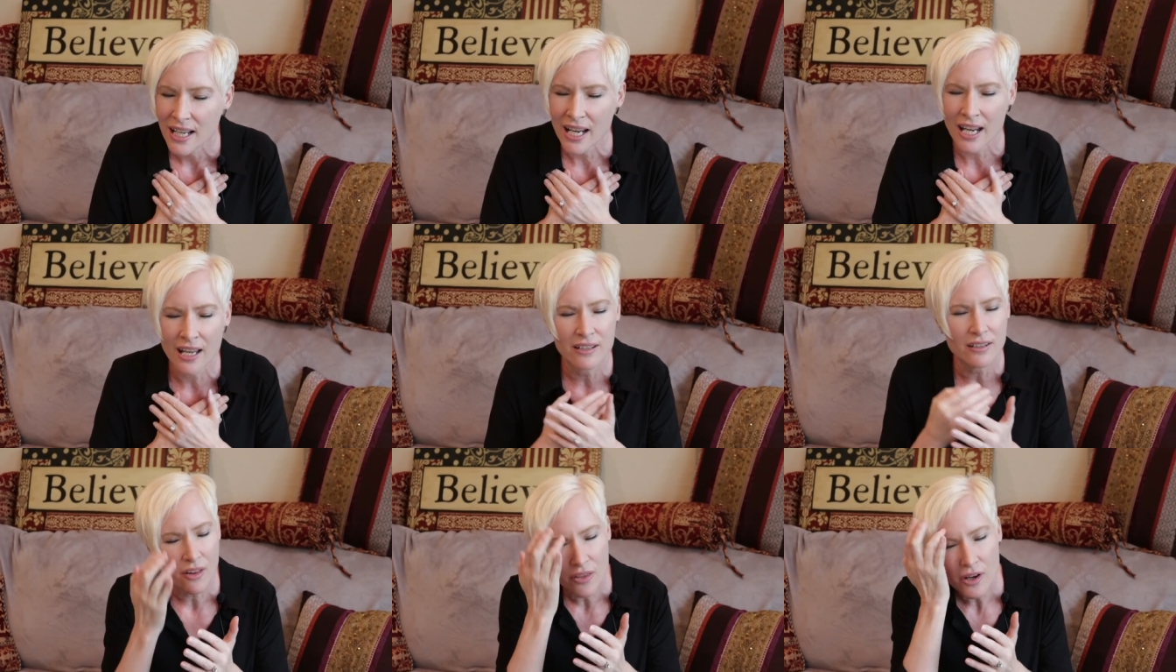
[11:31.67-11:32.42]

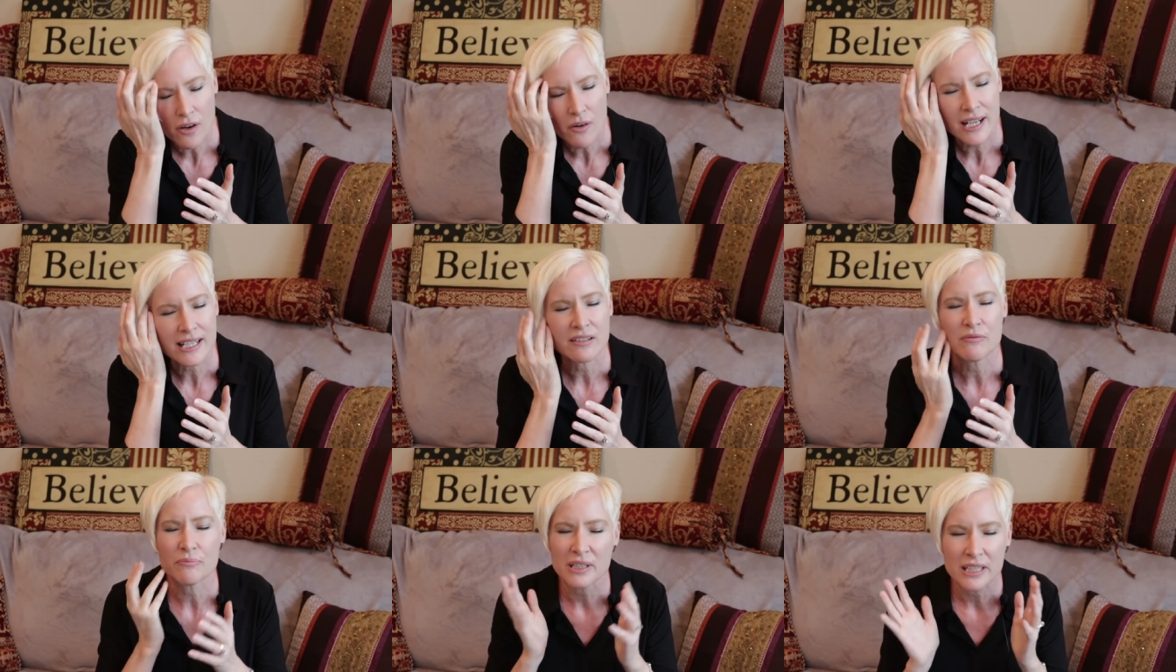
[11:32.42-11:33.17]
And although I
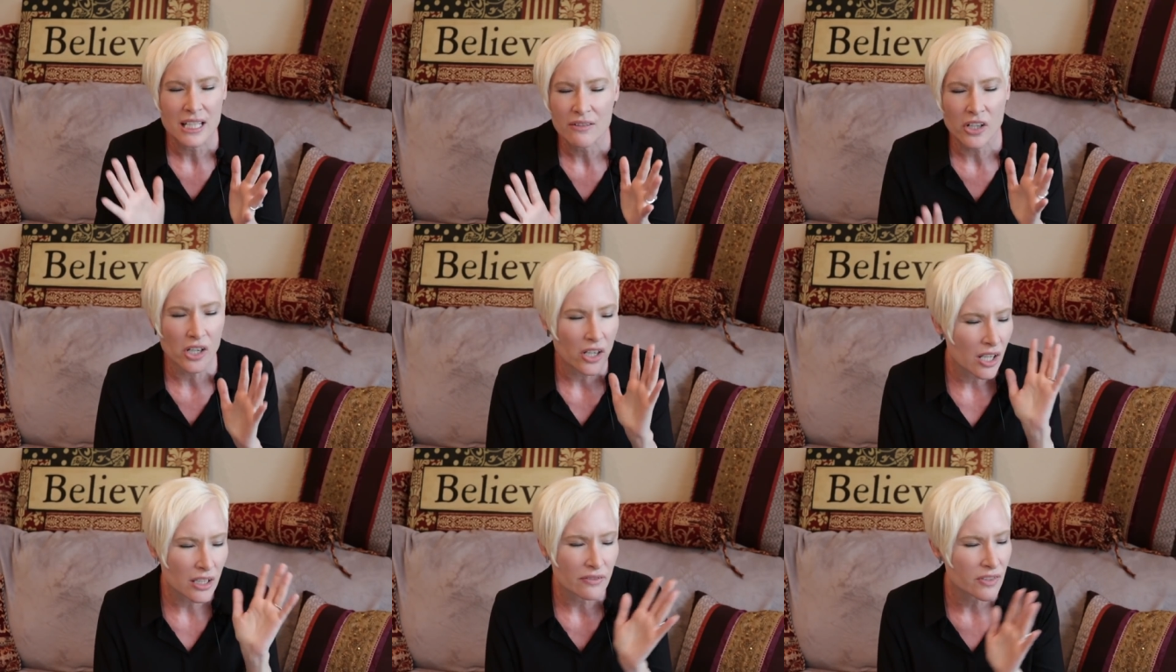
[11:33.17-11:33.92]
didn't believe
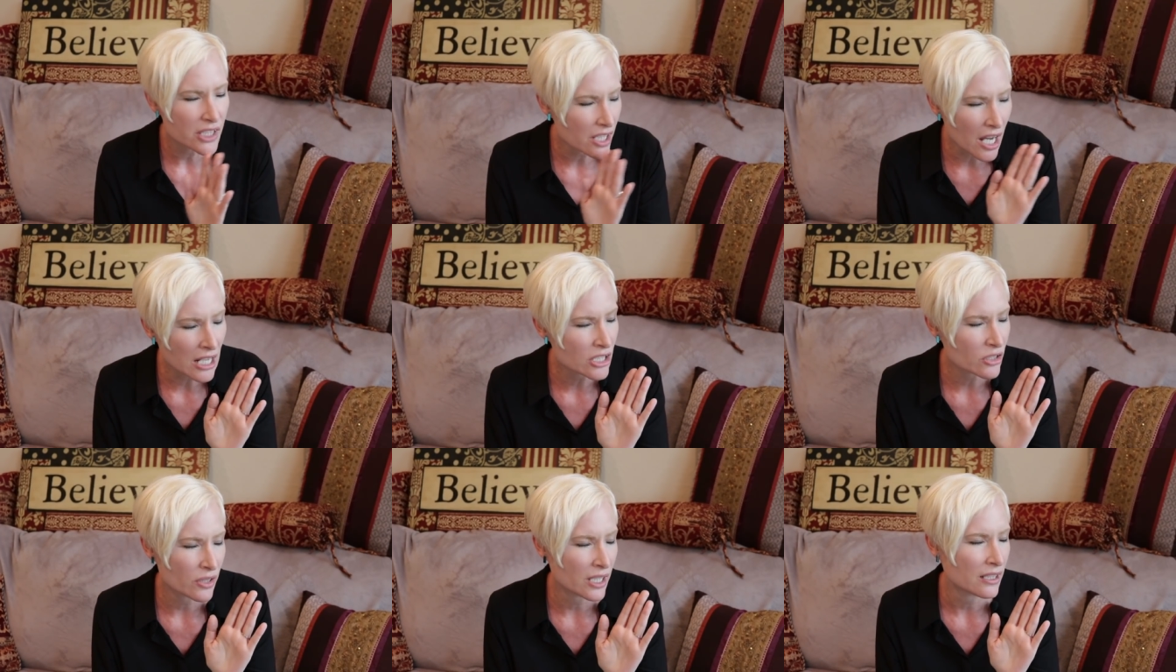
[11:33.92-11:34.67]
all of the
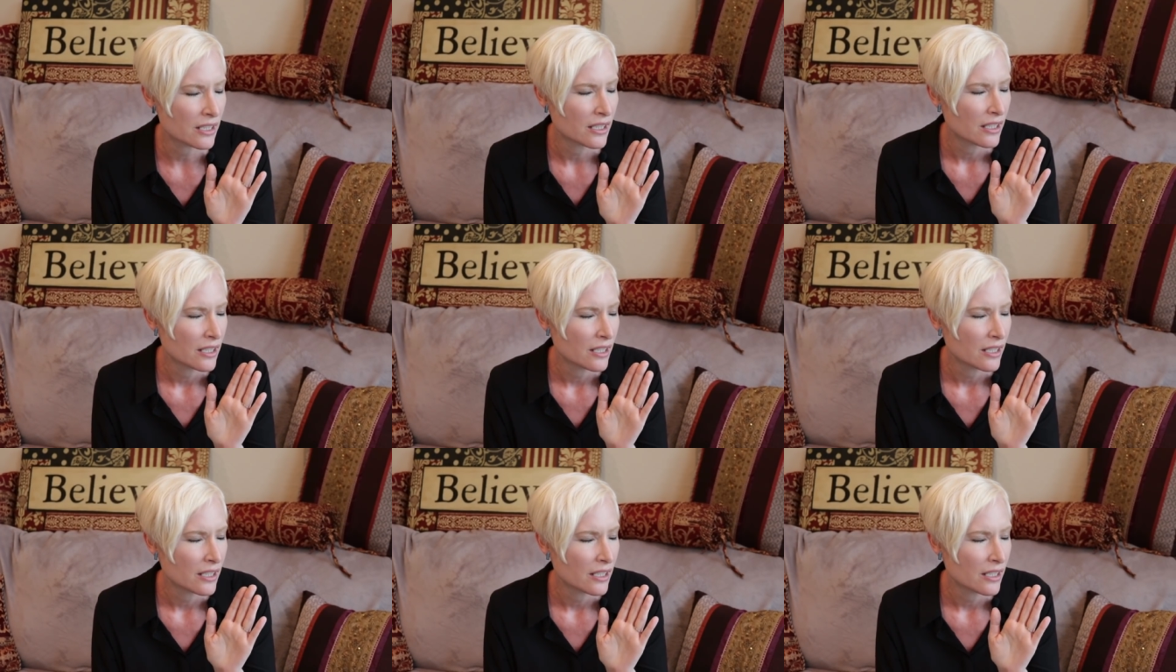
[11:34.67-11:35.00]
doctrine,